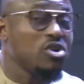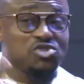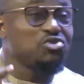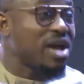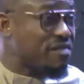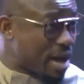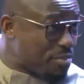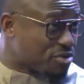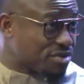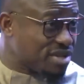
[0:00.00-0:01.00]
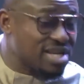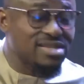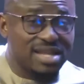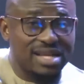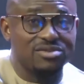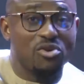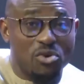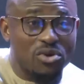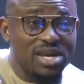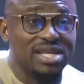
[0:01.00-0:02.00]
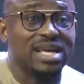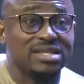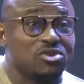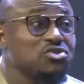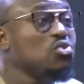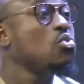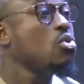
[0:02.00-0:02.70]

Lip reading: What should have happened is that, oh, it has gotten